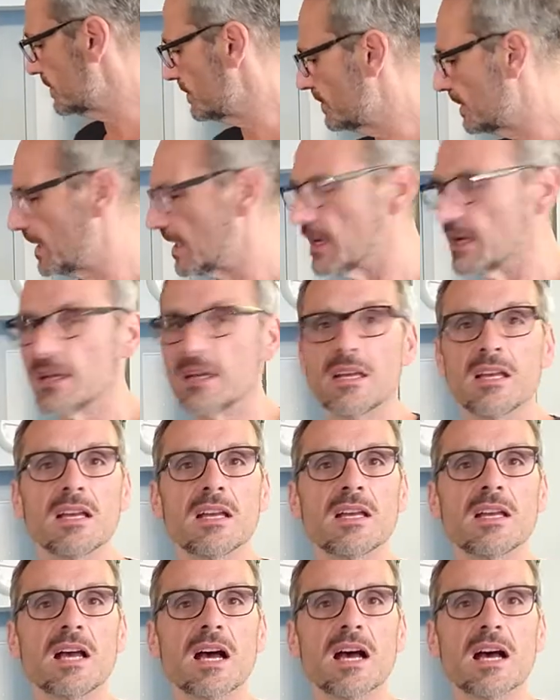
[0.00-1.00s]
to
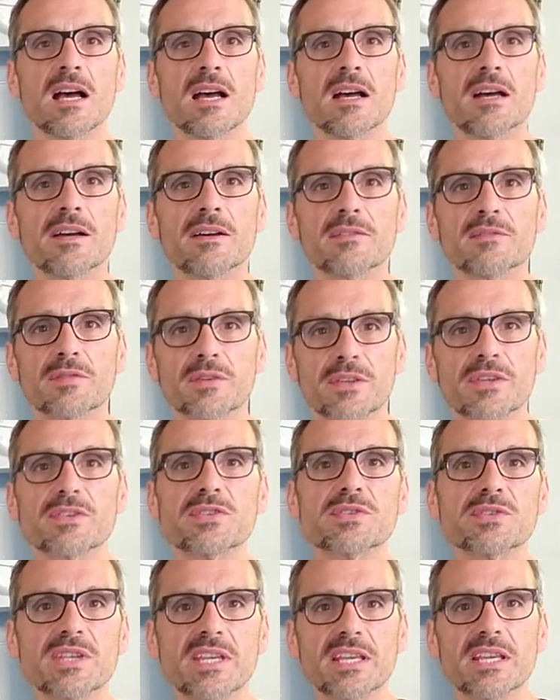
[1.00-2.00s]
for the
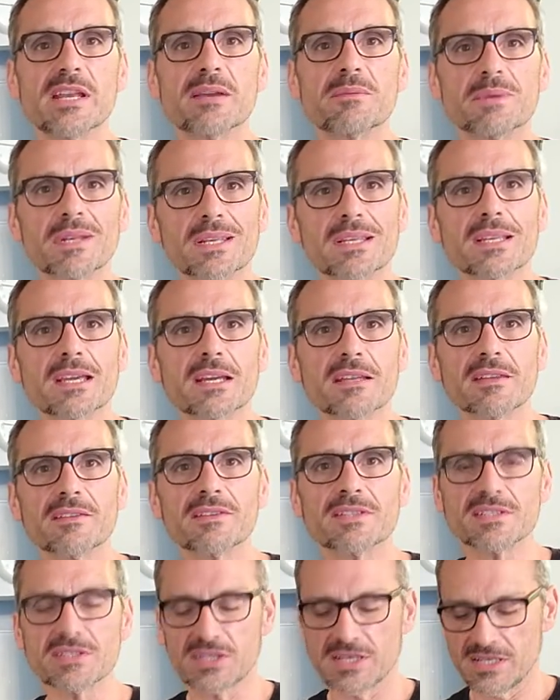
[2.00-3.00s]
zucchini. I'm going to cut the
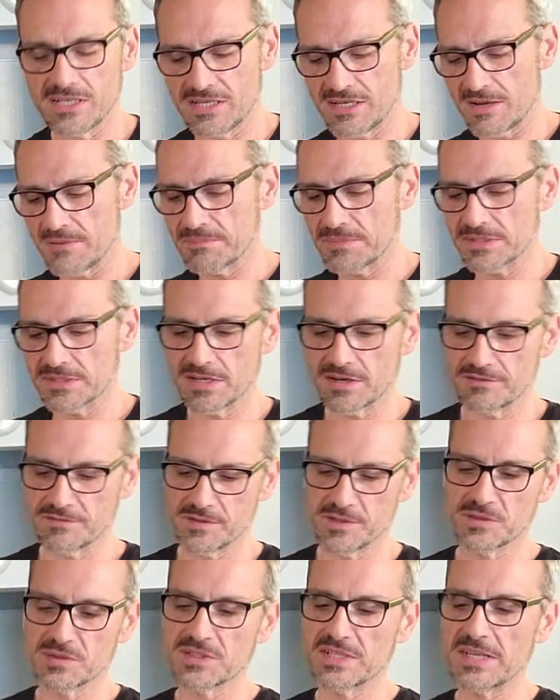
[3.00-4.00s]
zucchini up and stuff
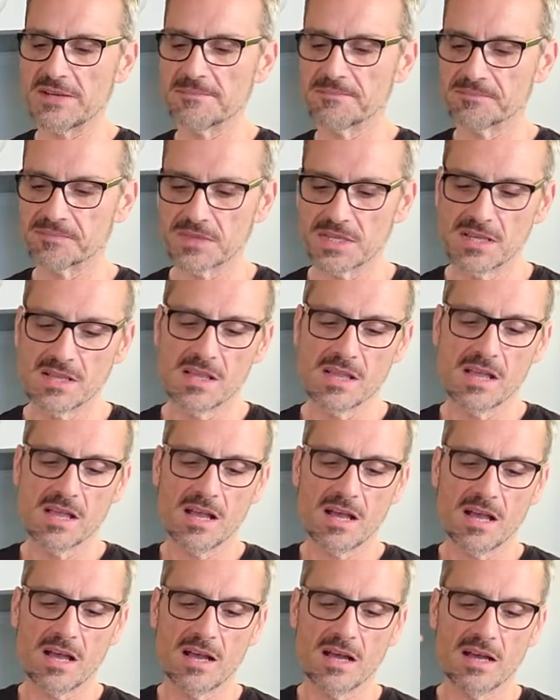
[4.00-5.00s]
with you.
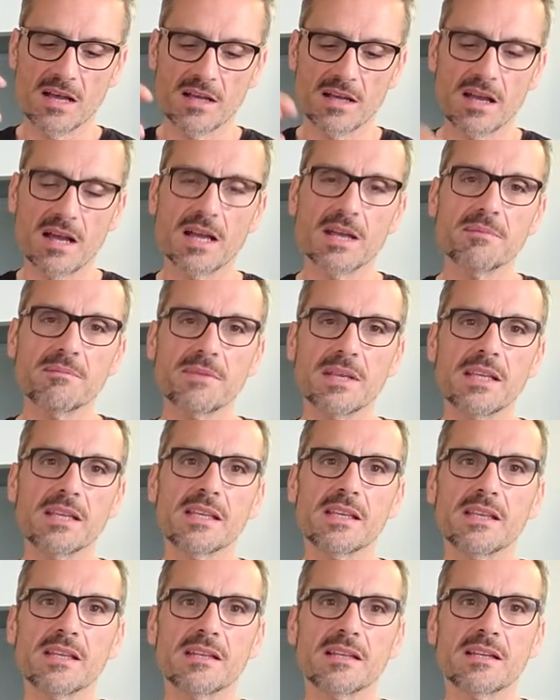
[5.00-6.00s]
I'm
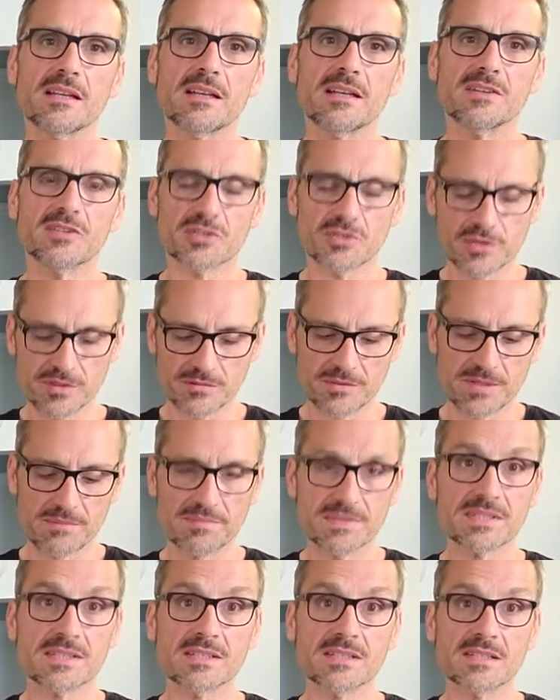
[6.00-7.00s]
making short
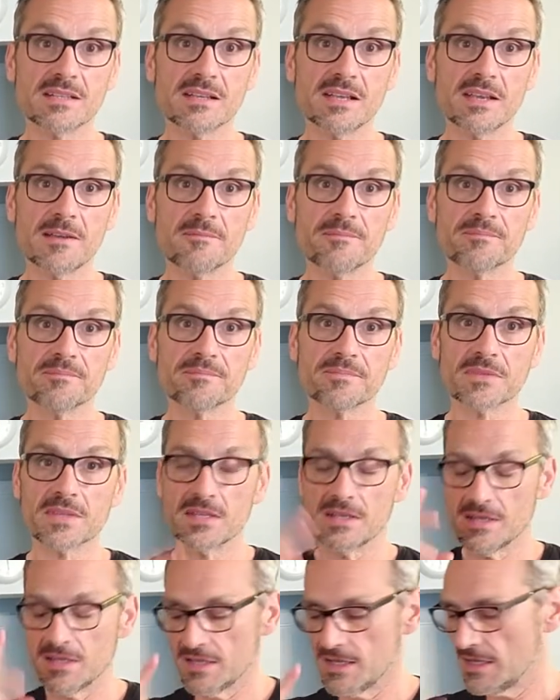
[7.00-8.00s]
ribs today.
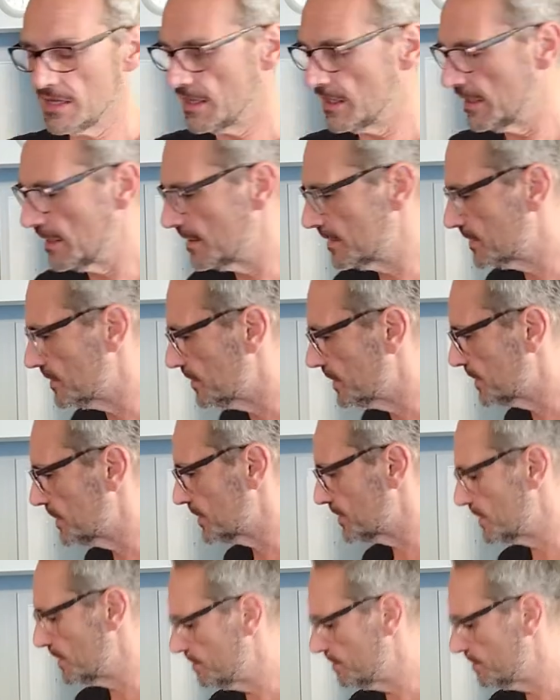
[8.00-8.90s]
So we're just